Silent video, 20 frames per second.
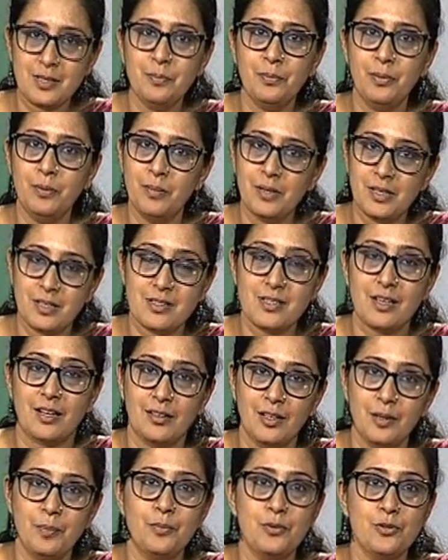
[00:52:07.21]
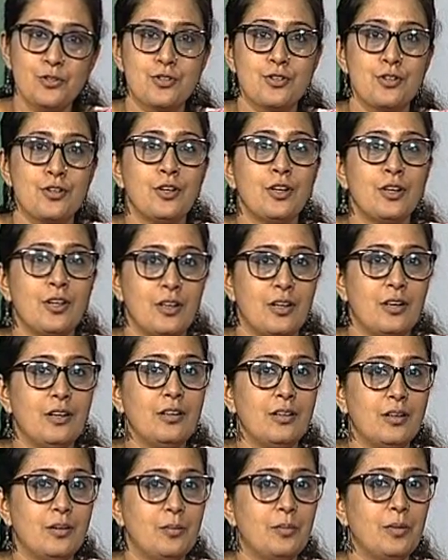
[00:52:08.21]
simple but subtly put
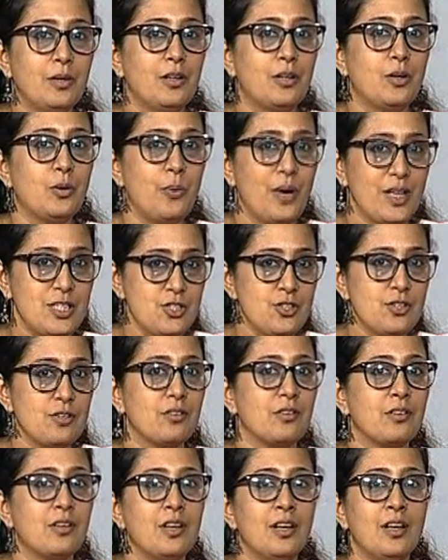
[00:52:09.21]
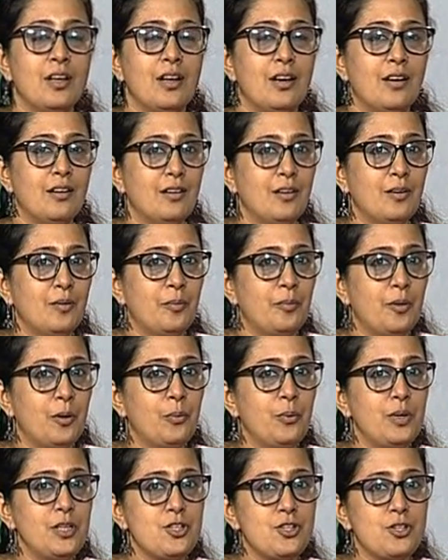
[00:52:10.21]
uh, question uh,
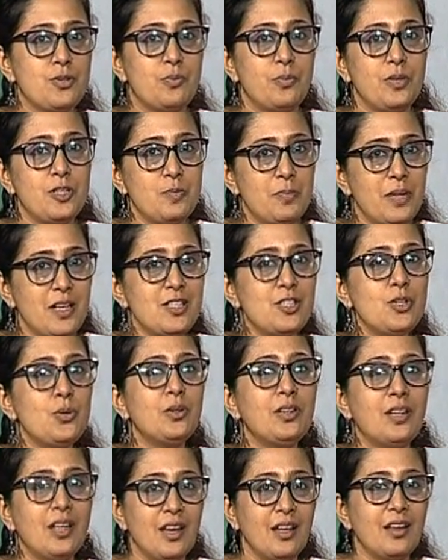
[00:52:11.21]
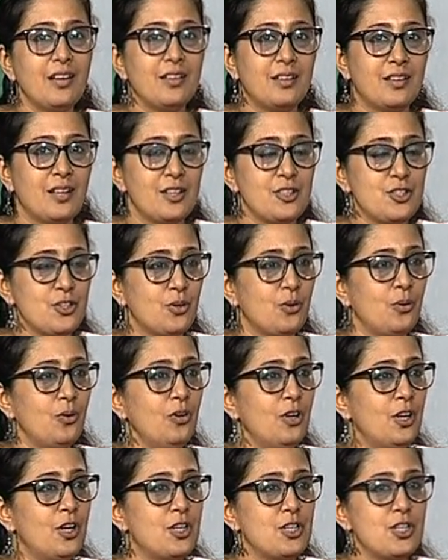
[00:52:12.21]
which which makes you think that you
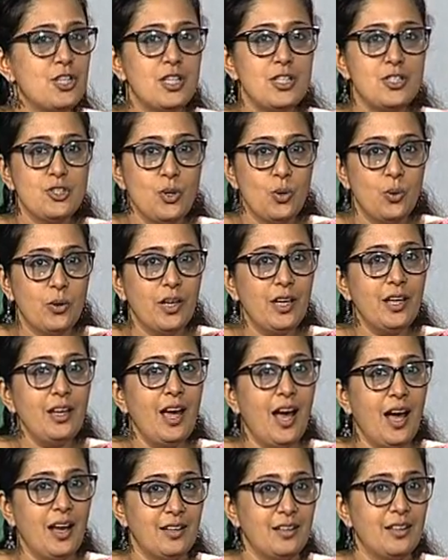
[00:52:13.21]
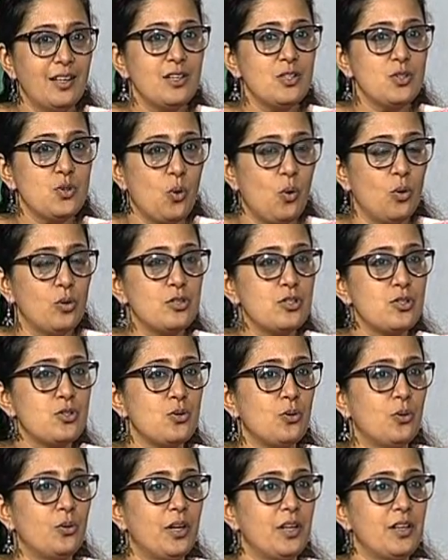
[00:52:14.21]
know she's looking at things
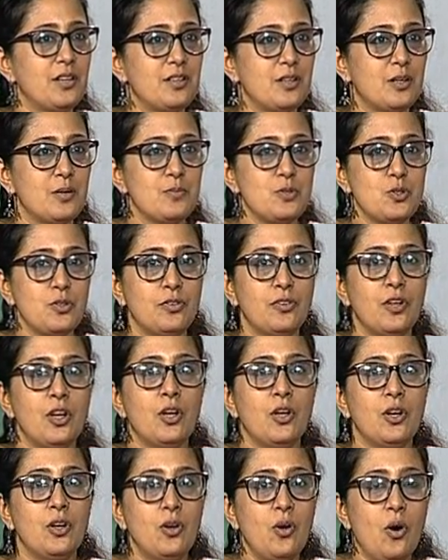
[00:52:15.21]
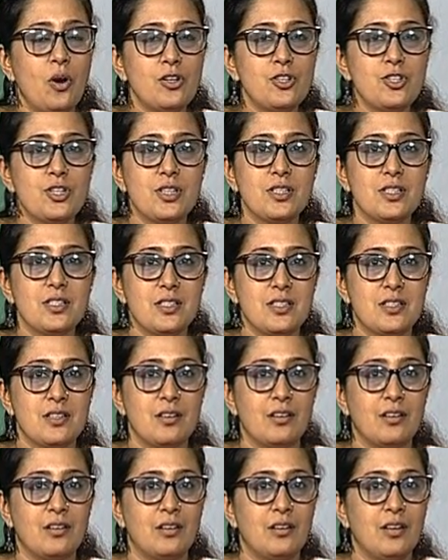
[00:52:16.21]
also in terms of not
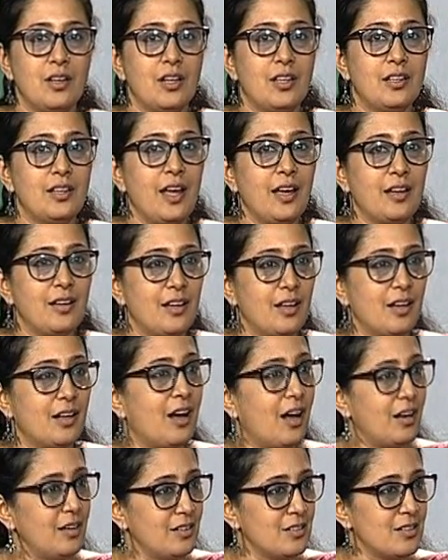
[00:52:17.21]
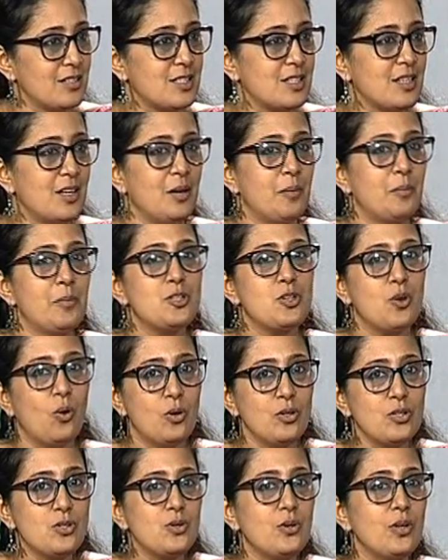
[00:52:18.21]
just uh, their gay colors but
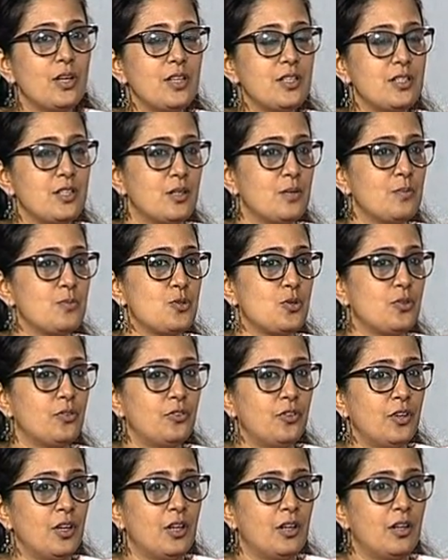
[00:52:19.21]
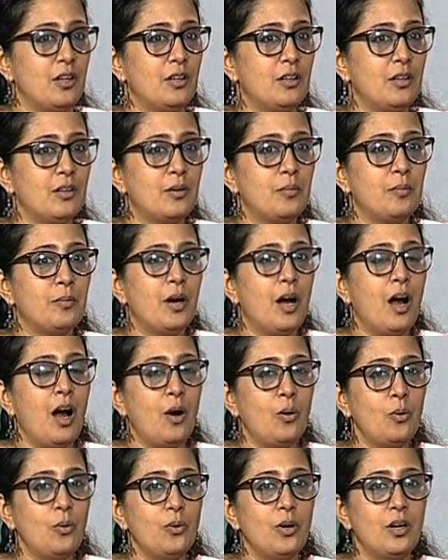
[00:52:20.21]
also in terms of uh,
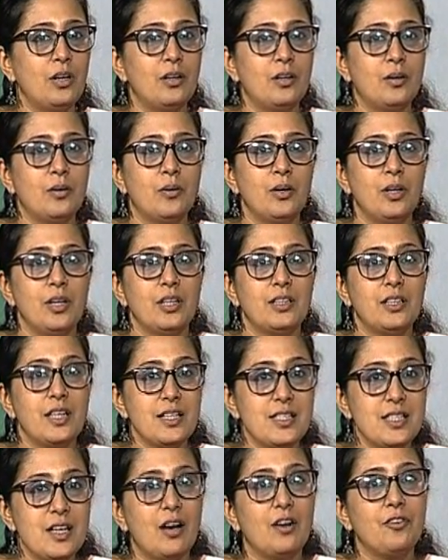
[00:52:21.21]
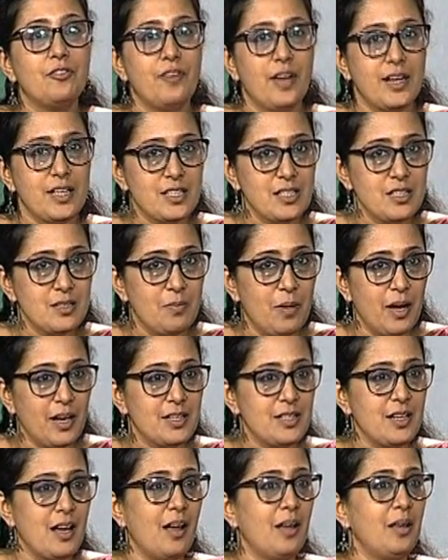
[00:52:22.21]
how uh, things are affected
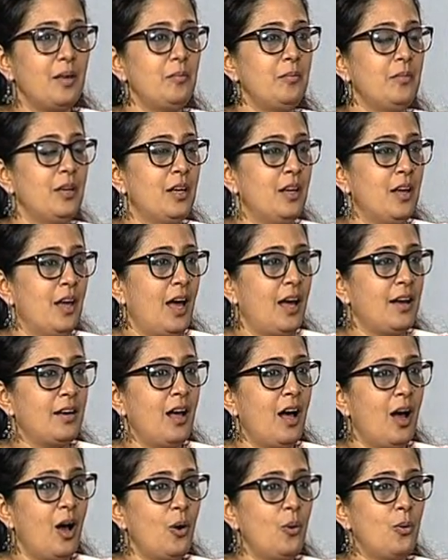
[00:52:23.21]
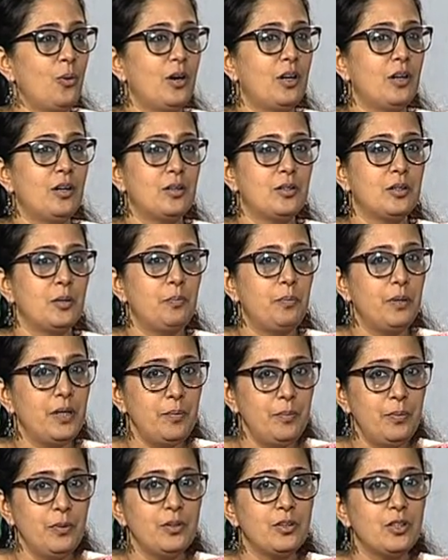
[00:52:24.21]
by time and how uh, the
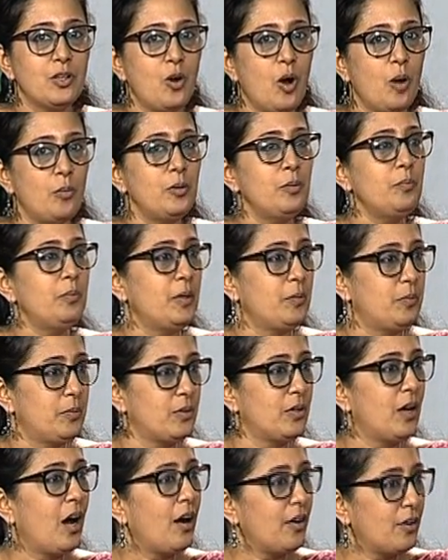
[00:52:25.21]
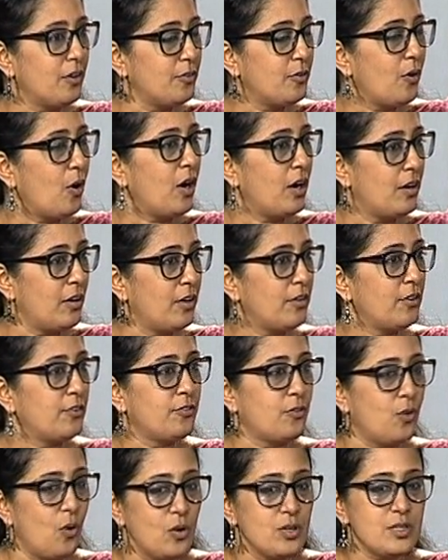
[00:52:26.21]
people the common people are of, are
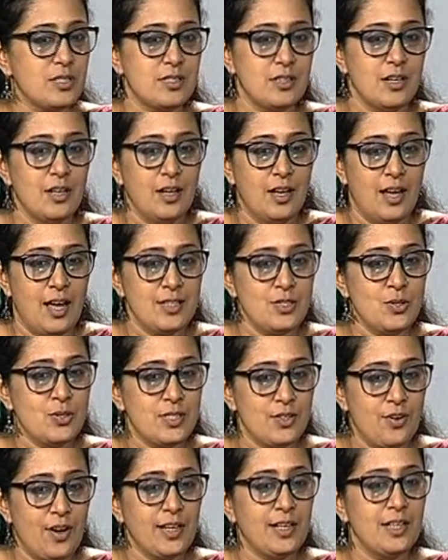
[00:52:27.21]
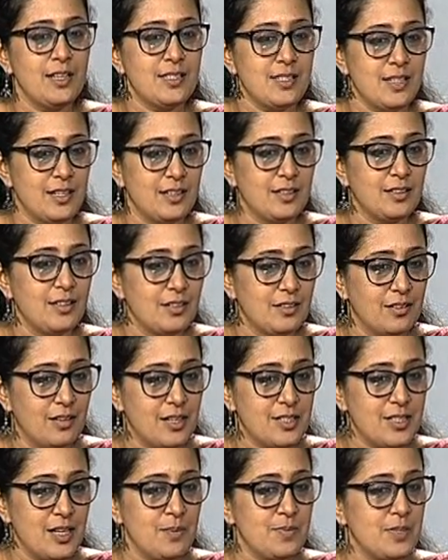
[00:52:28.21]
of course as you rightly said at
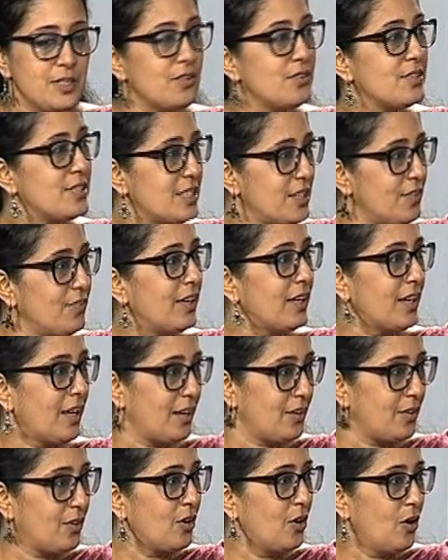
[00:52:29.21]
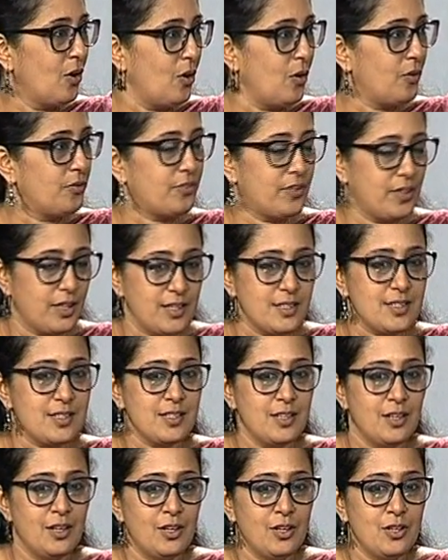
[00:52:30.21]
the at times the receiving end of
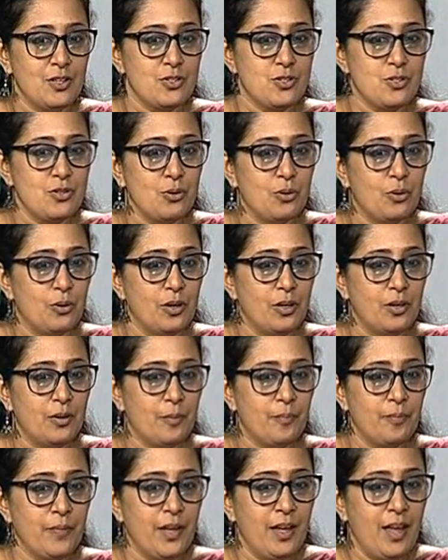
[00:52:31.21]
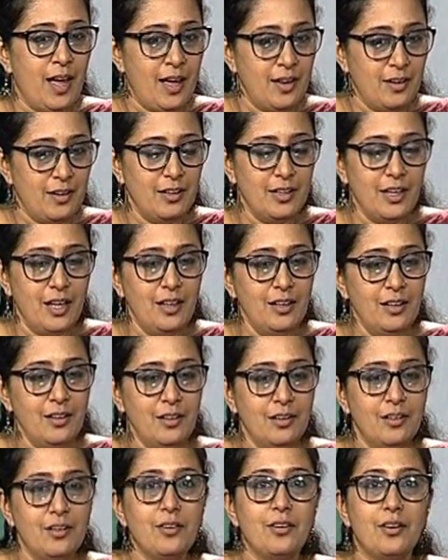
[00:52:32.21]
things so, um, and again
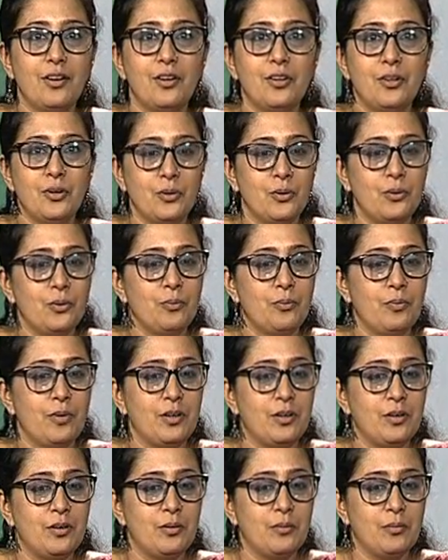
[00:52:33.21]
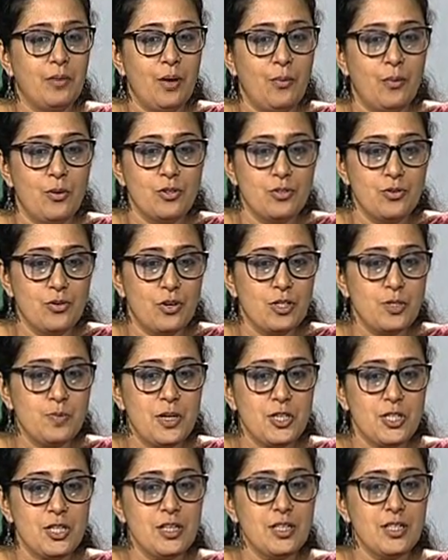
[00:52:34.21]
here, uh, you know, uh, I want to draw
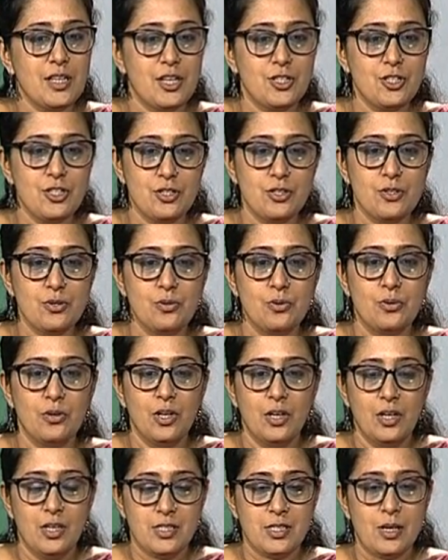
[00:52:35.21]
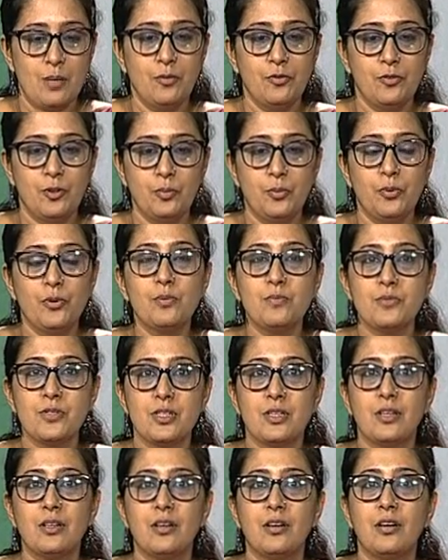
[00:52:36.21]
special attention to some of the
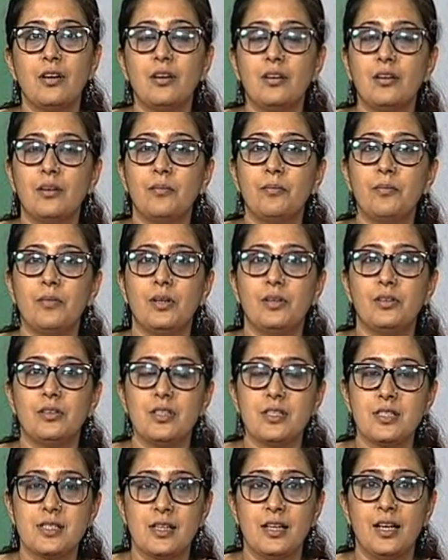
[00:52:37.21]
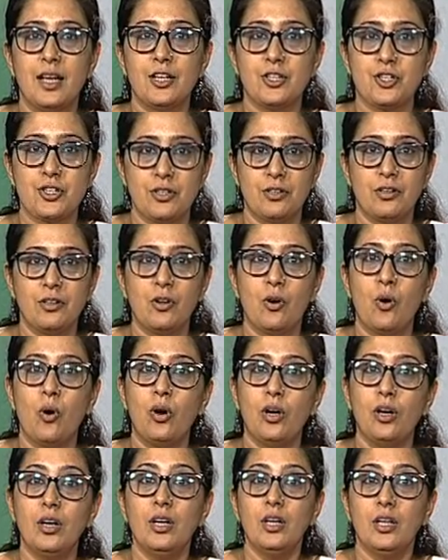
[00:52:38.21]
poems in um, uh, this collection
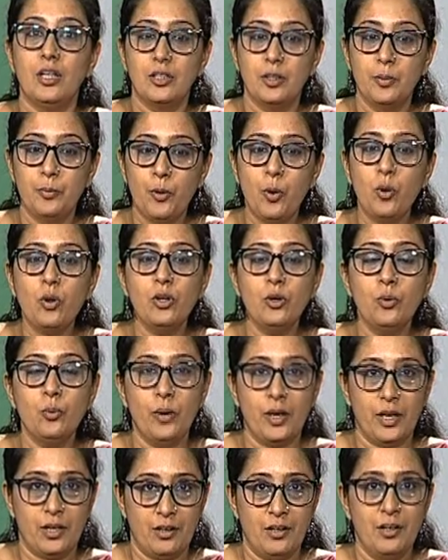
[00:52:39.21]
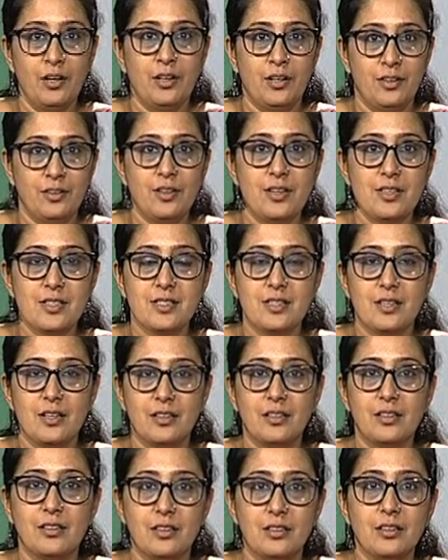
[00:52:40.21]
called The Broken Wing, there's
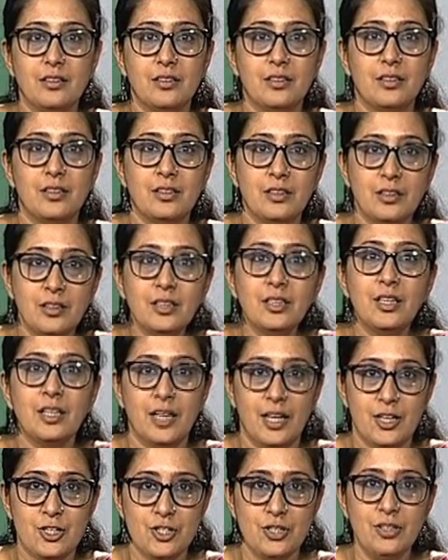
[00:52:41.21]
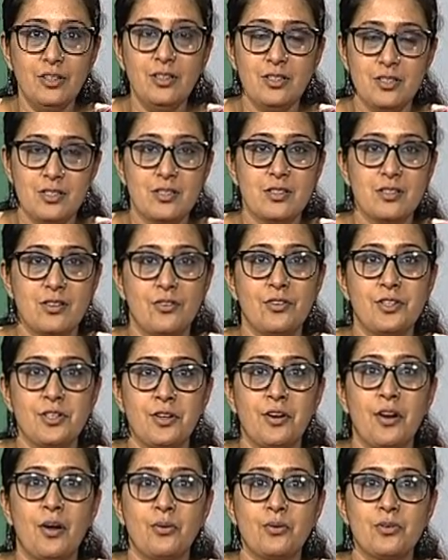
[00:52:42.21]
uh, the, th the third collection
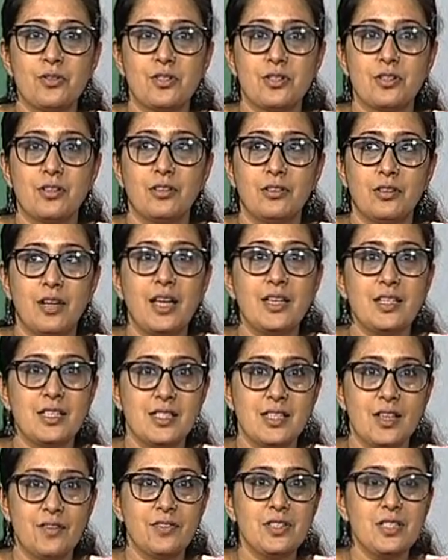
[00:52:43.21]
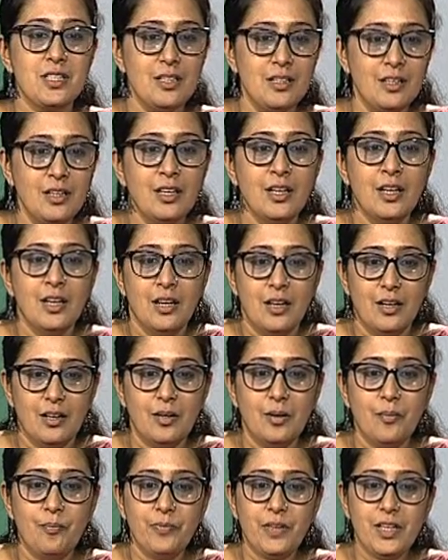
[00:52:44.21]
written around uh, 1917
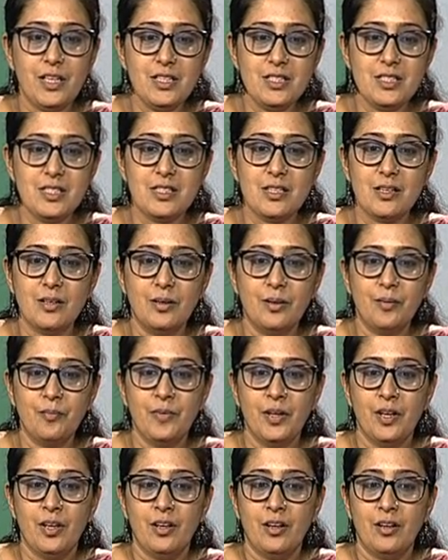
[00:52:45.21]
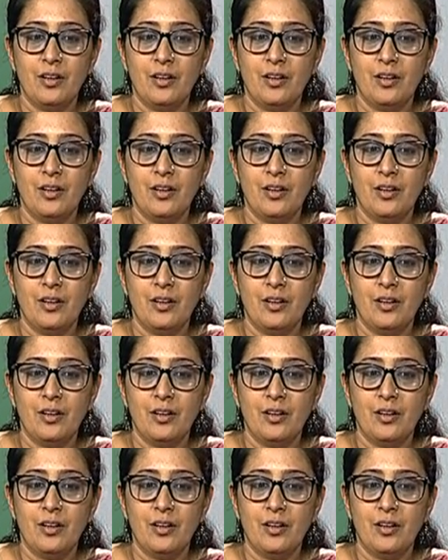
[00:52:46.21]
um, is um,